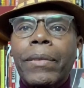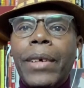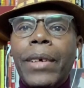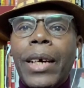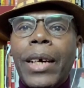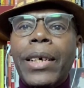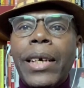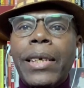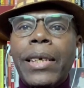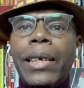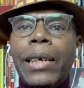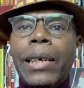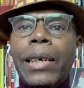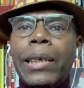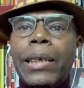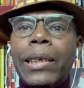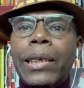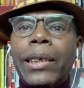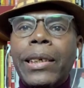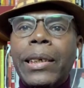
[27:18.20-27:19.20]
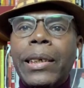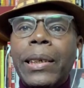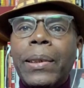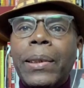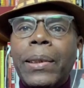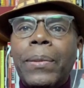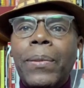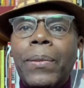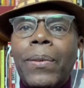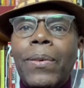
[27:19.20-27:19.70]
And I think
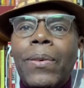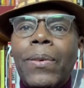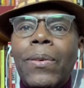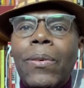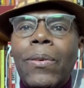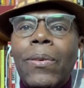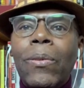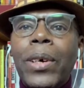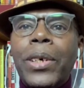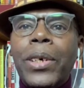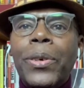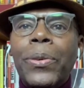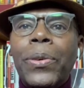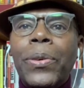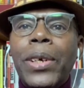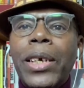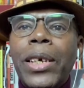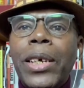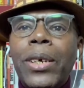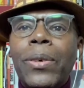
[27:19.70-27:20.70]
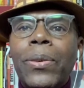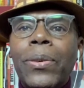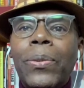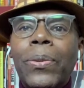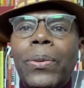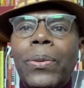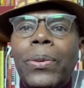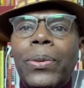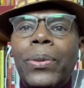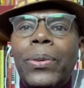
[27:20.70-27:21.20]
that what you need
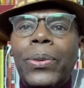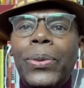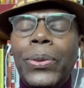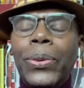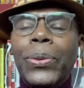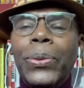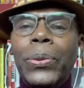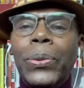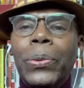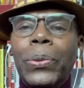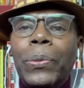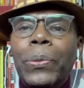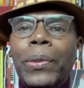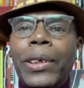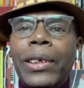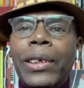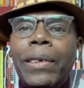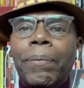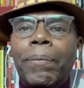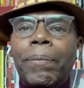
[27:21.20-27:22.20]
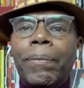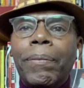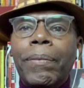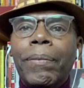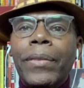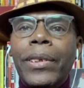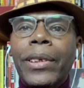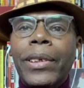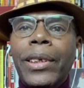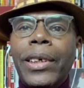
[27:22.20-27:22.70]
to do
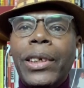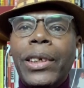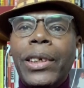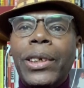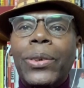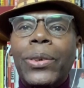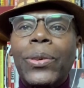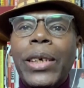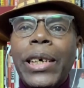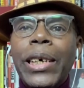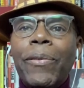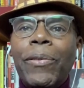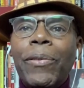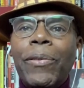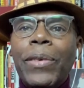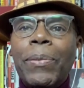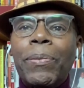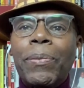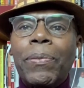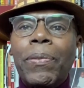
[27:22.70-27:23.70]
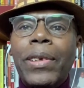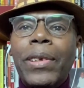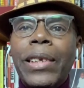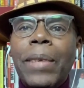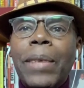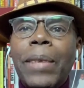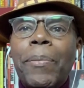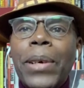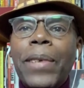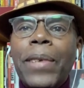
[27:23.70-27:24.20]
is to give him
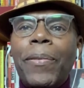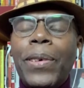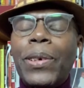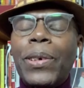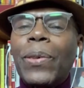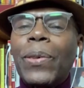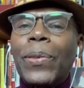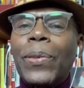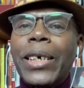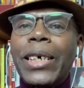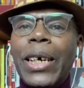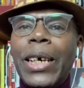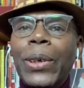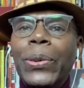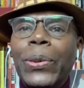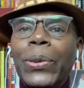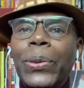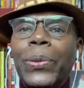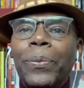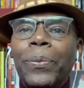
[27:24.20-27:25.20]
the benefit of the doubt,